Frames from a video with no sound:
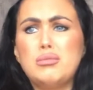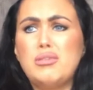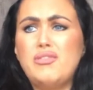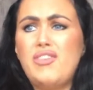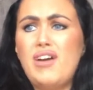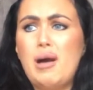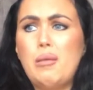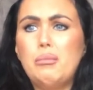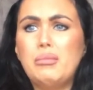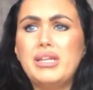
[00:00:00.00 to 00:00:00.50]
my
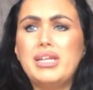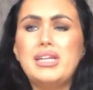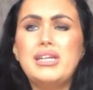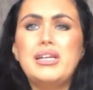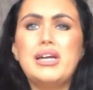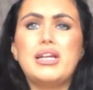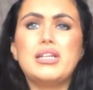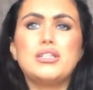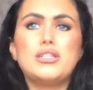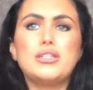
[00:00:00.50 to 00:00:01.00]
family
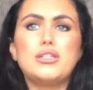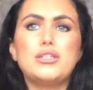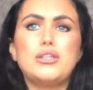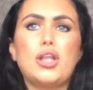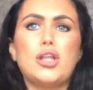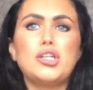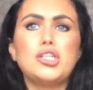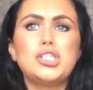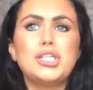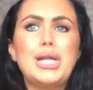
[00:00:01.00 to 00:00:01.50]
at
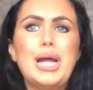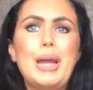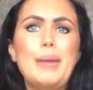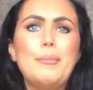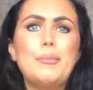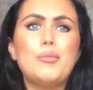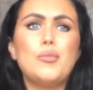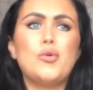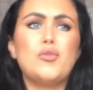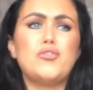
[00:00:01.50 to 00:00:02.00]

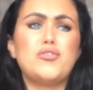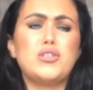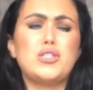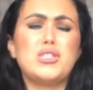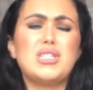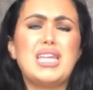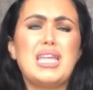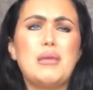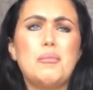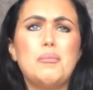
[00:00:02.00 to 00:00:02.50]
lunchtime. We've
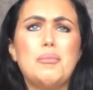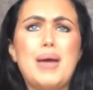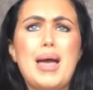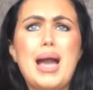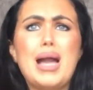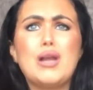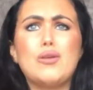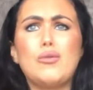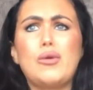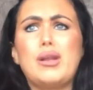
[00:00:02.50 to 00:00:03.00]
just came
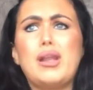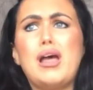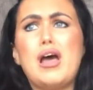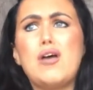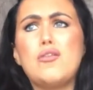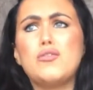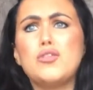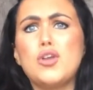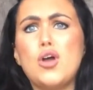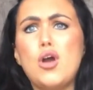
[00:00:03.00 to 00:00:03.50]
back around
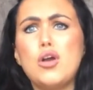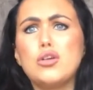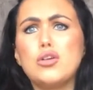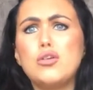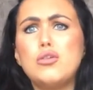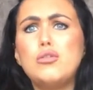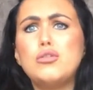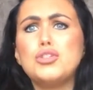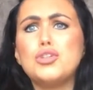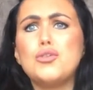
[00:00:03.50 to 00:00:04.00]
half an hour
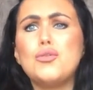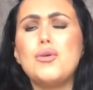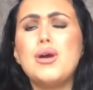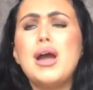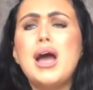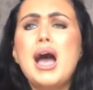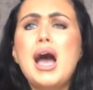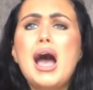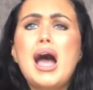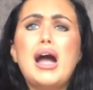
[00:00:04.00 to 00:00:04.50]
ago, so
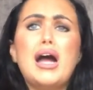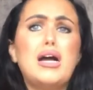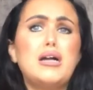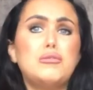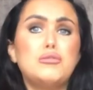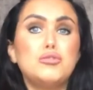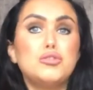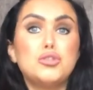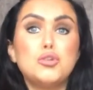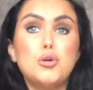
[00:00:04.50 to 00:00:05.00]

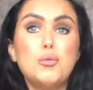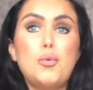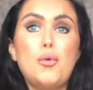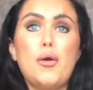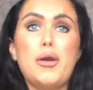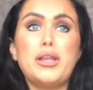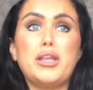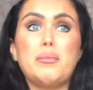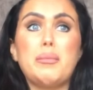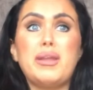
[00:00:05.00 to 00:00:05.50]
it was no
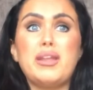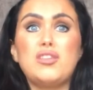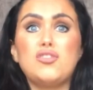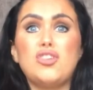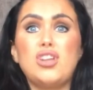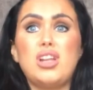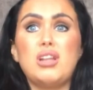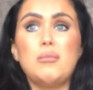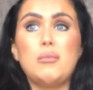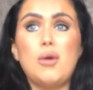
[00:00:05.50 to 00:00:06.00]
point me
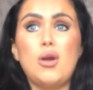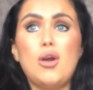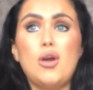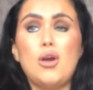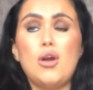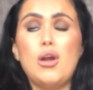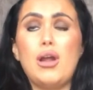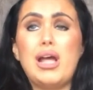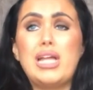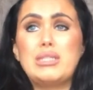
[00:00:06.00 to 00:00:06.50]
straightening my
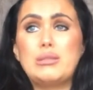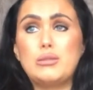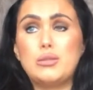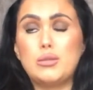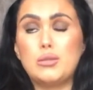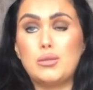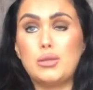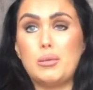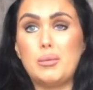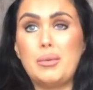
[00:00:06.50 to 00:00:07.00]
hair, as I was
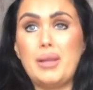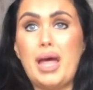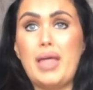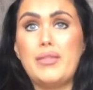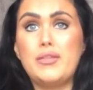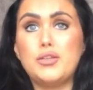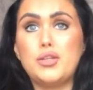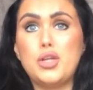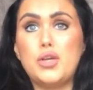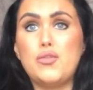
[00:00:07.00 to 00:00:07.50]
going to plan
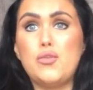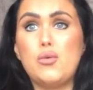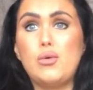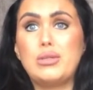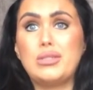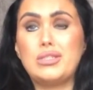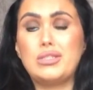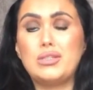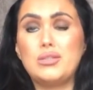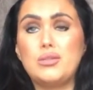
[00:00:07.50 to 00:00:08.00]
to do. If it
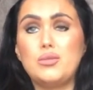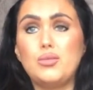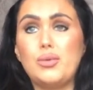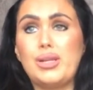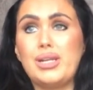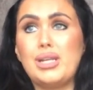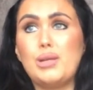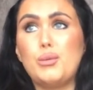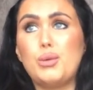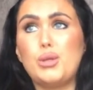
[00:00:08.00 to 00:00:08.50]
wasn't
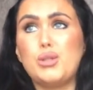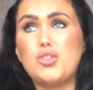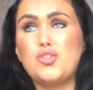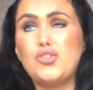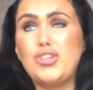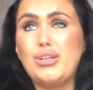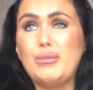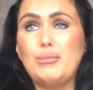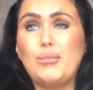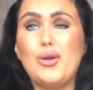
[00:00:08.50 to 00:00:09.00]
raining, I would have
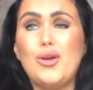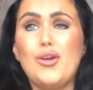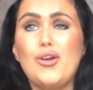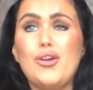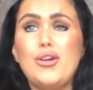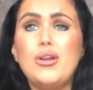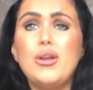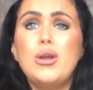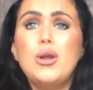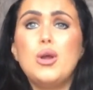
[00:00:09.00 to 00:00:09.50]
straightened my
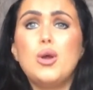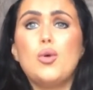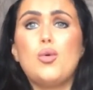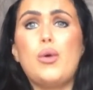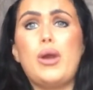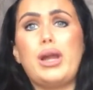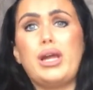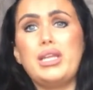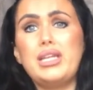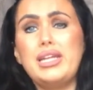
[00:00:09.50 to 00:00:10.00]
hair
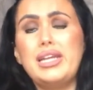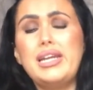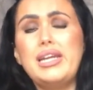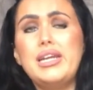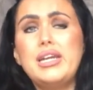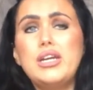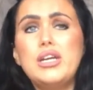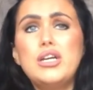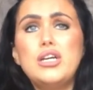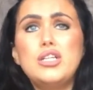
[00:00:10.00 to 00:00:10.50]
quickly
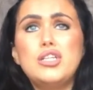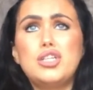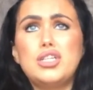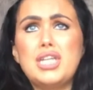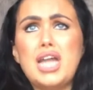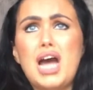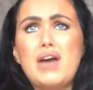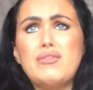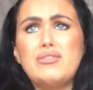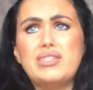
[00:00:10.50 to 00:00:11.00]
just
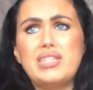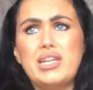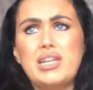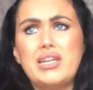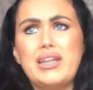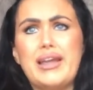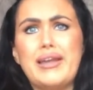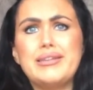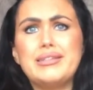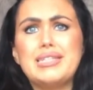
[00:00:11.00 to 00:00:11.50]
to have it sit
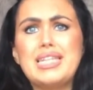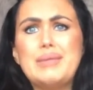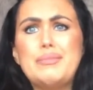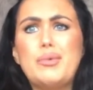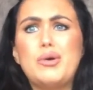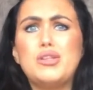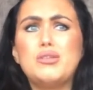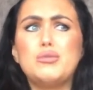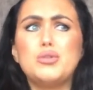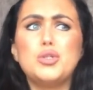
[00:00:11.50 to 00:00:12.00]
nicely,
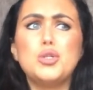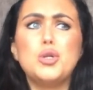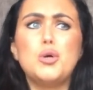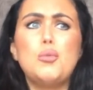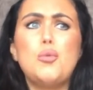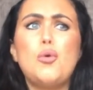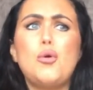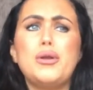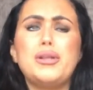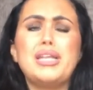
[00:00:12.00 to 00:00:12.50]
but there was no
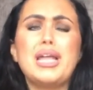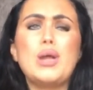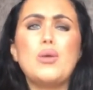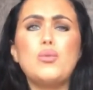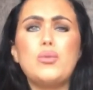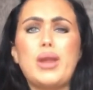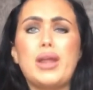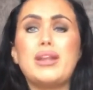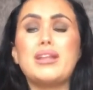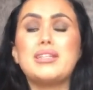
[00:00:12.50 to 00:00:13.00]
point. That
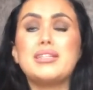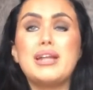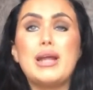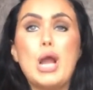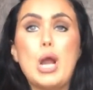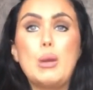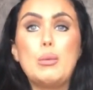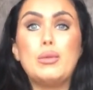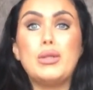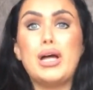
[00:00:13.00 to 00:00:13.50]
rain is
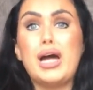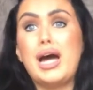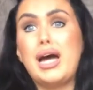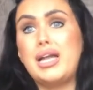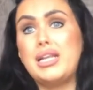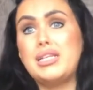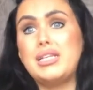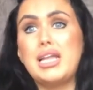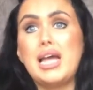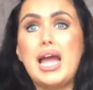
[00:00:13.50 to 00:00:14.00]
terrible,
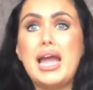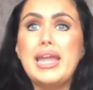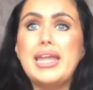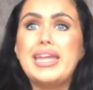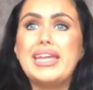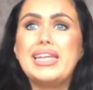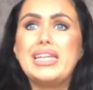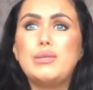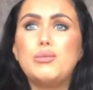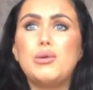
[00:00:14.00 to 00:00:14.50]
and I
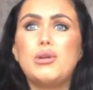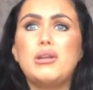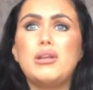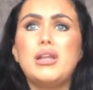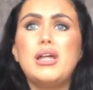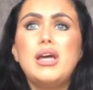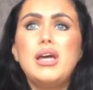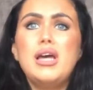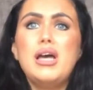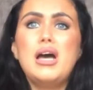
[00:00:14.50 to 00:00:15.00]
hate
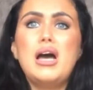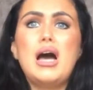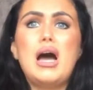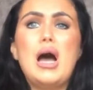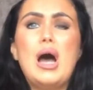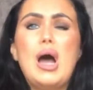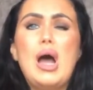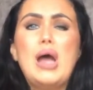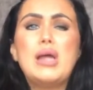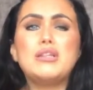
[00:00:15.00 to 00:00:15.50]
when
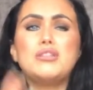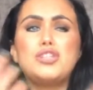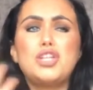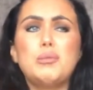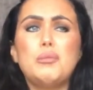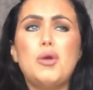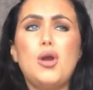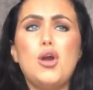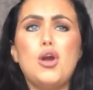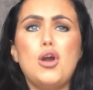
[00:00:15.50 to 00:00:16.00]
I do
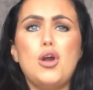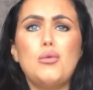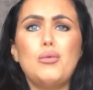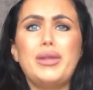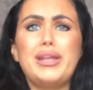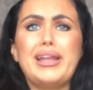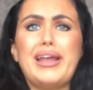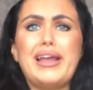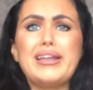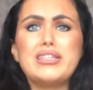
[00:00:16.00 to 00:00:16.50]
my hair
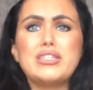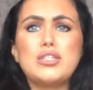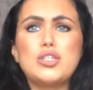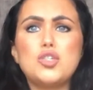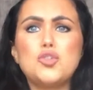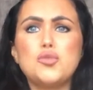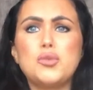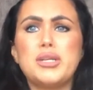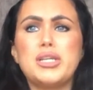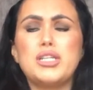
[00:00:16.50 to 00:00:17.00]
really nice and
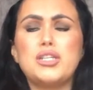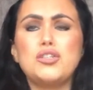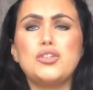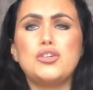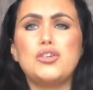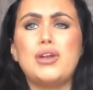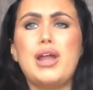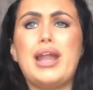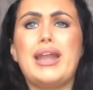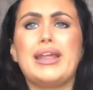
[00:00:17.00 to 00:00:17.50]
straightened
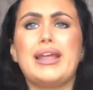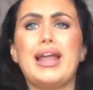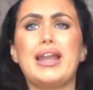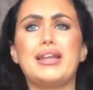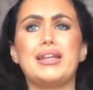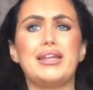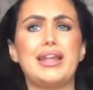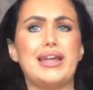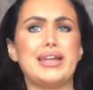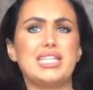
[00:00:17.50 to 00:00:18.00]
or any kind
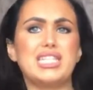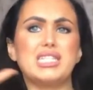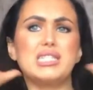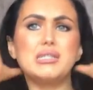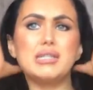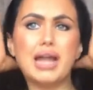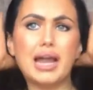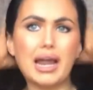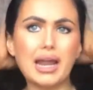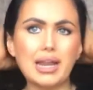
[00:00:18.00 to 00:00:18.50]
of nice
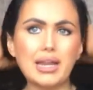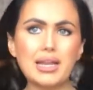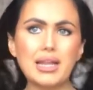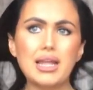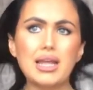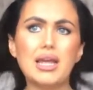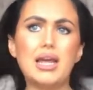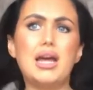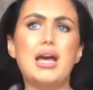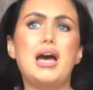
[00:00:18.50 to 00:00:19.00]
style,
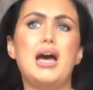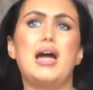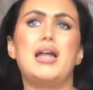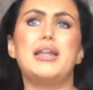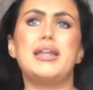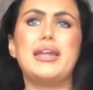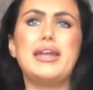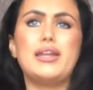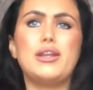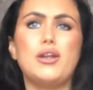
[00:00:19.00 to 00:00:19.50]
and
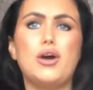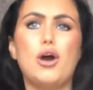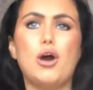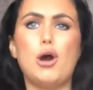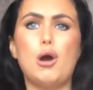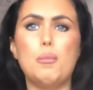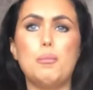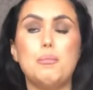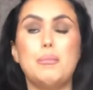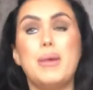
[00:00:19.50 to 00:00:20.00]
then
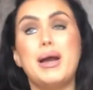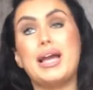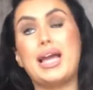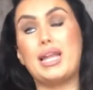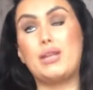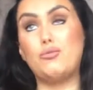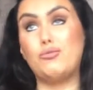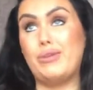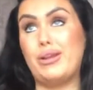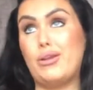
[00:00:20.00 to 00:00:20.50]
I
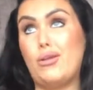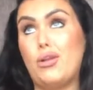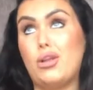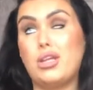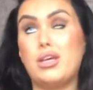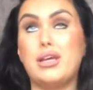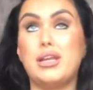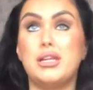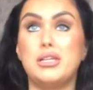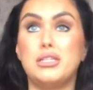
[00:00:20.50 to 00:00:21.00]
get the rain on
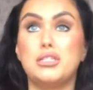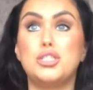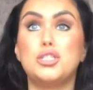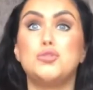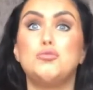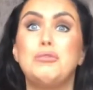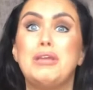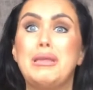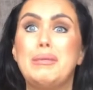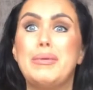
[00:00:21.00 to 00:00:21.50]
it, and it
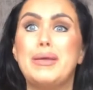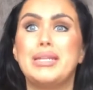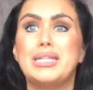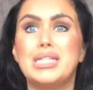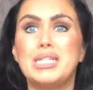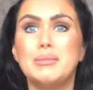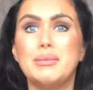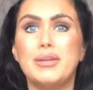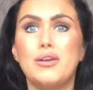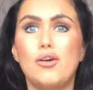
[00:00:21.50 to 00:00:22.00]
just really
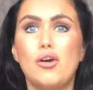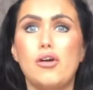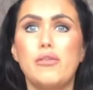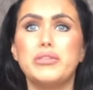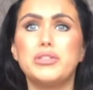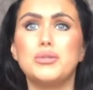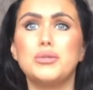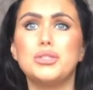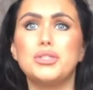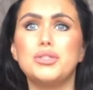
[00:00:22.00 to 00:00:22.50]
pisses me off.
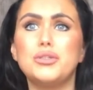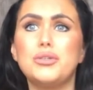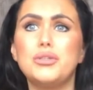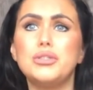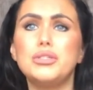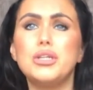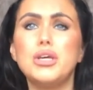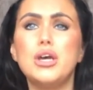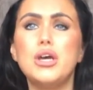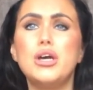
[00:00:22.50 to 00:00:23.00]
So it
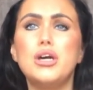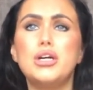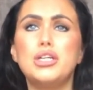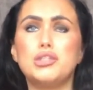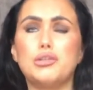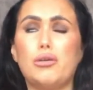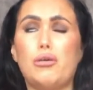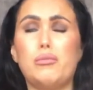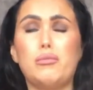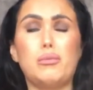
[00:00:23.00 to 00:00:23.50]
does.
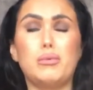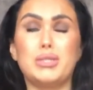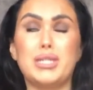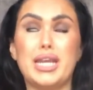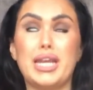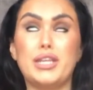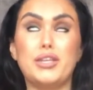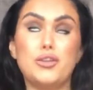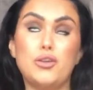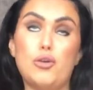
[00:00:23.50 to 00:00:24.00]
So I was
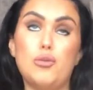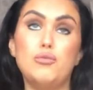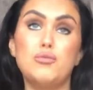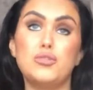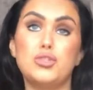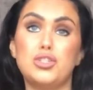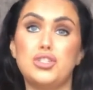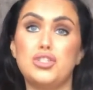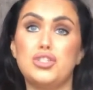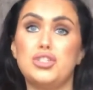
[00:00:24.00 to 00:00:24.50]
like, no,
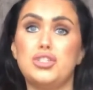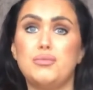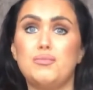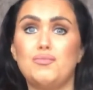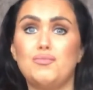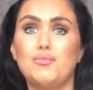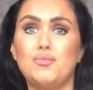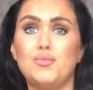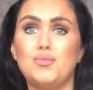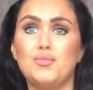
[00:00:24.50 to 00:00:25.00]
just
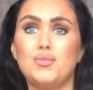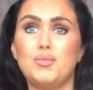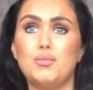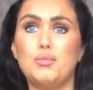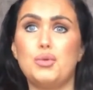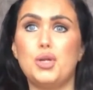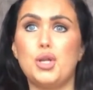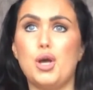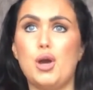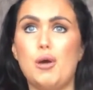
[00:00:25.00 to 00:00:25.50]

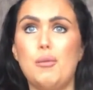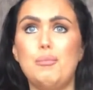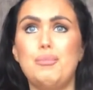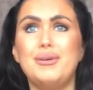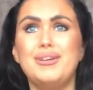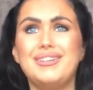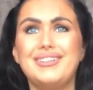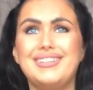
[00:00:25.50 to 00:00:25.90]
put it up.